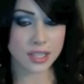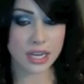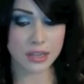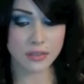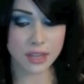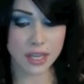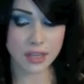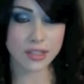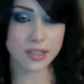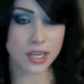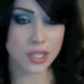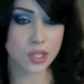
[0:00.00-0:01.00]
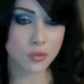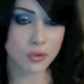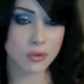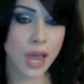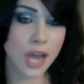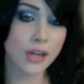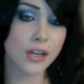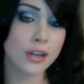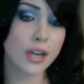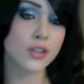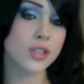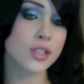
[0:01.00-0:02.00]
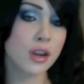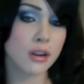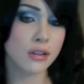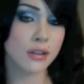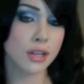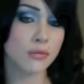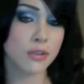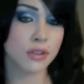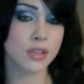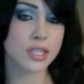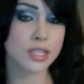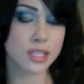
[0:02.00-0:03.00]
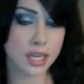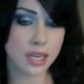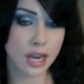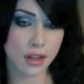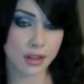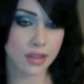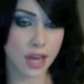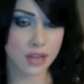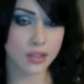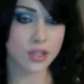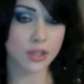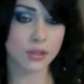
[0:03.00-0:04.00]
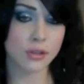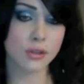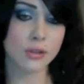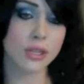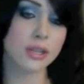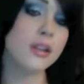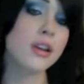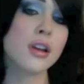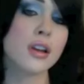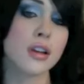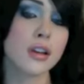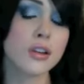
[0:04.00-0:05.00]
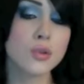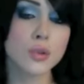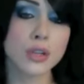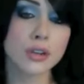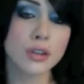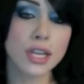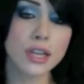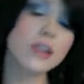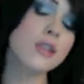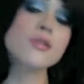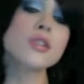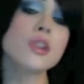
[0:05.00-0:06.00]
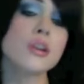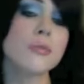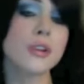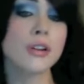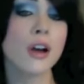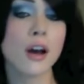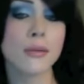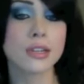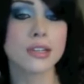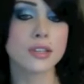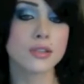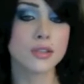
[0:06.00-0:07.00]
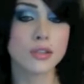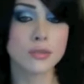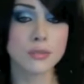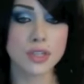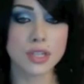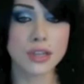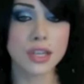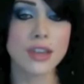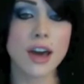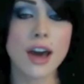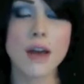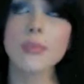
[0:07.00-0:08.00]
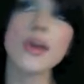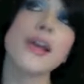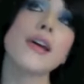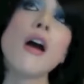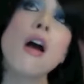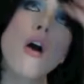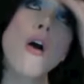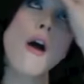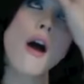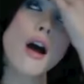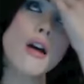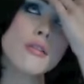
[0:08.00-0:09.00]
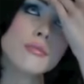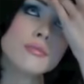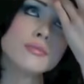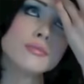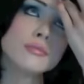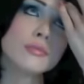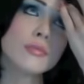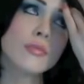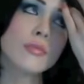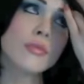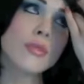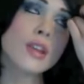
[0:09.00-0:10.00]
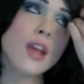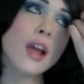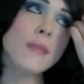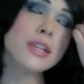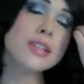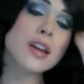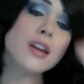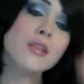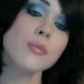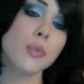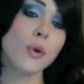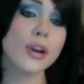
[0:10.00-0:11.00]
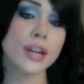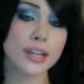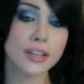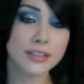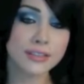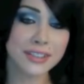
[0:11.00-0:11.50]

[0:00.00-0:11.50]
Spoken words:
in like a sexual manner and just kind of like realistic at that too and enjoy your like just talk about your hobbies and stupid shit like that. But um I mean, it's kind of boring.